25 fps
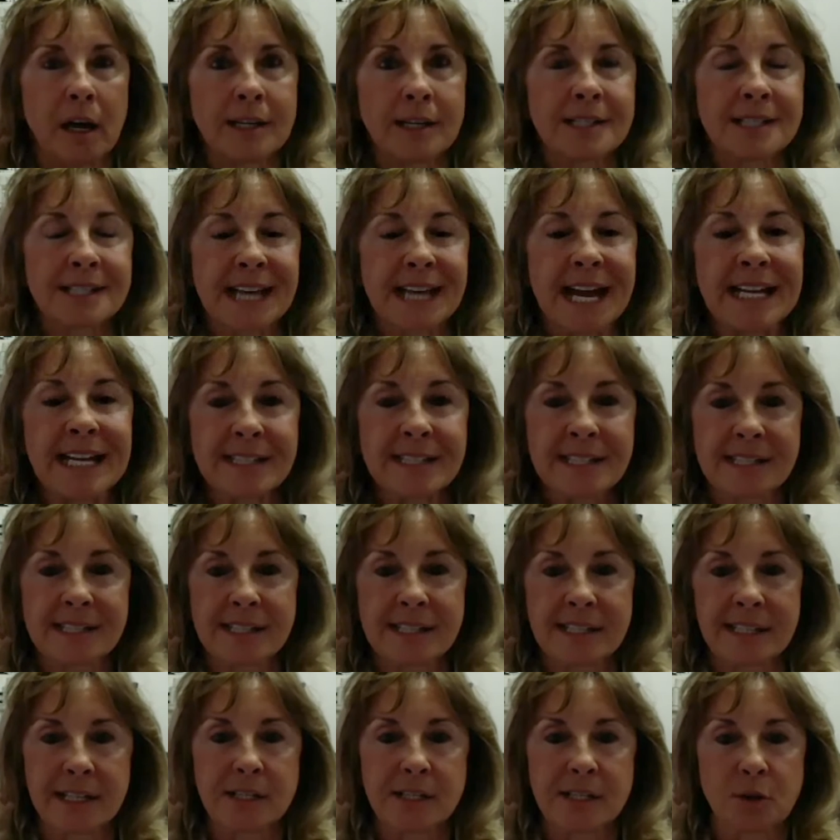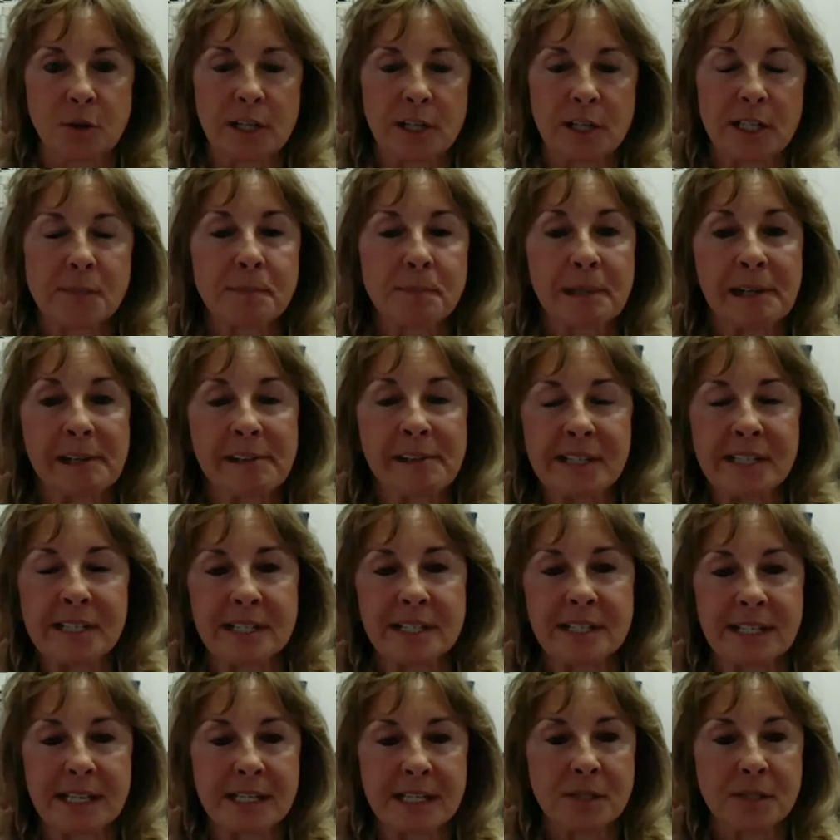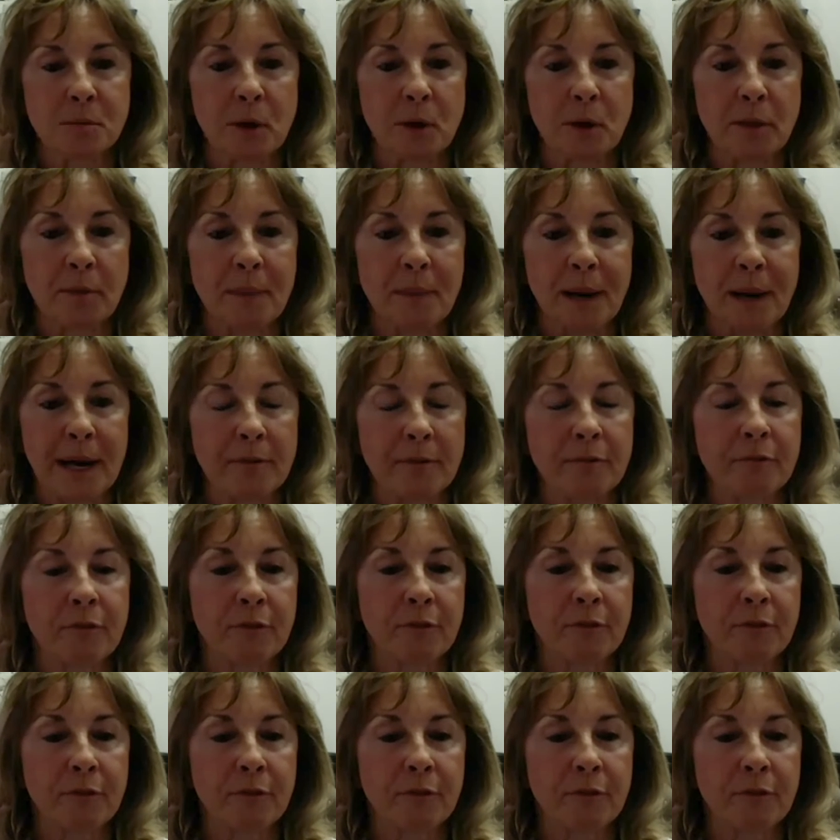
sense this or experience this with my